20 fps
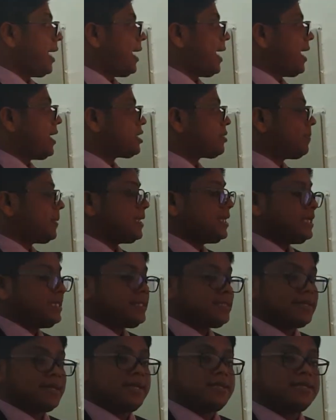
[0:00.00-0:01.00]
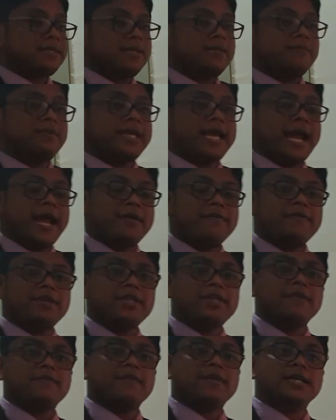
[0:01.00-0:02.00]
as per the discussion we had with
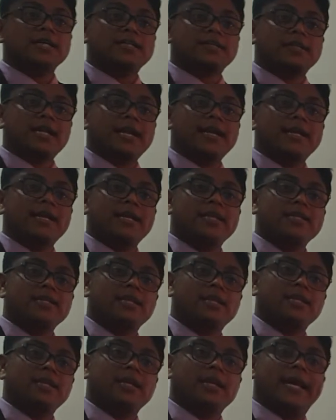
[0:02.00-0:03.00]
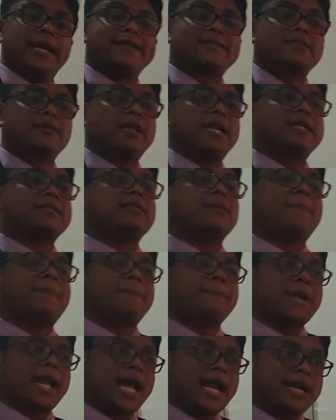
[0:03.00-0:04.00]
the work study engineer as well as the
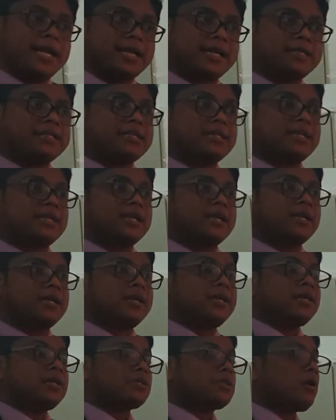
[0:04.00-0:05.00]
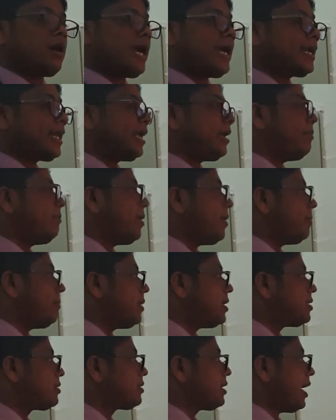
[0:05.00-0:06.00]
plant engineer, so our team
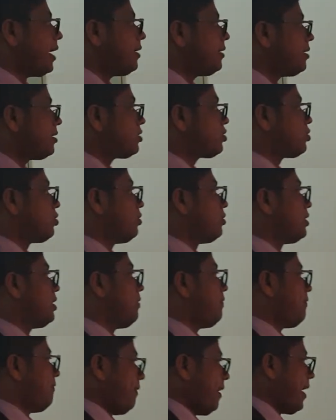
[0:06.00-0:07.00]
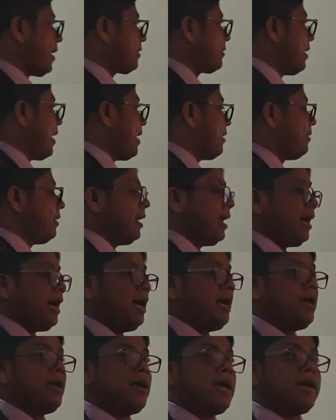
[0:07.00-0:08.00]
members understood the fact that they
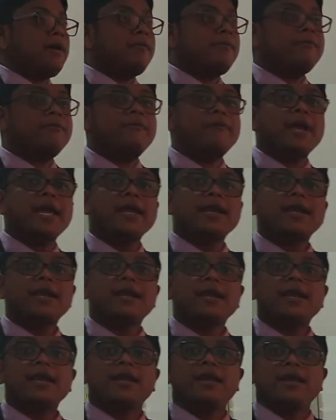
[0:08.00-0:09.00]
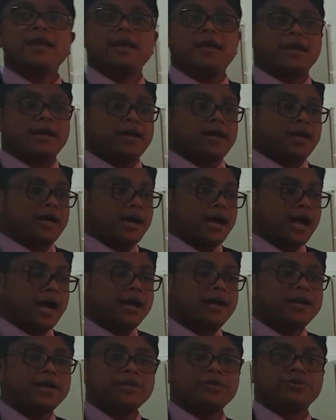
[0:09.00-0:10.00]
are very
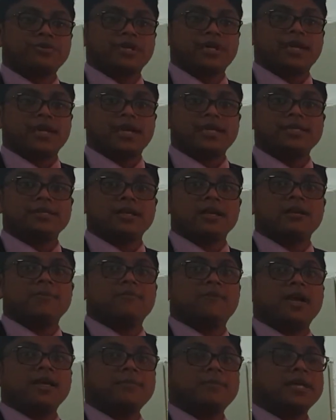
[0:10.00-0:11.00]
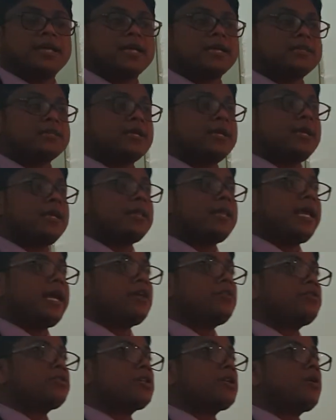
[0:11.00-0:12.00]
underutilized. Why? Because they are
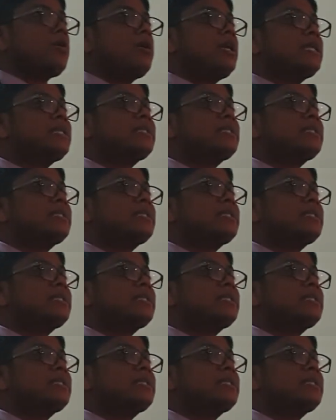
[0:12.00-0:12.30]
using only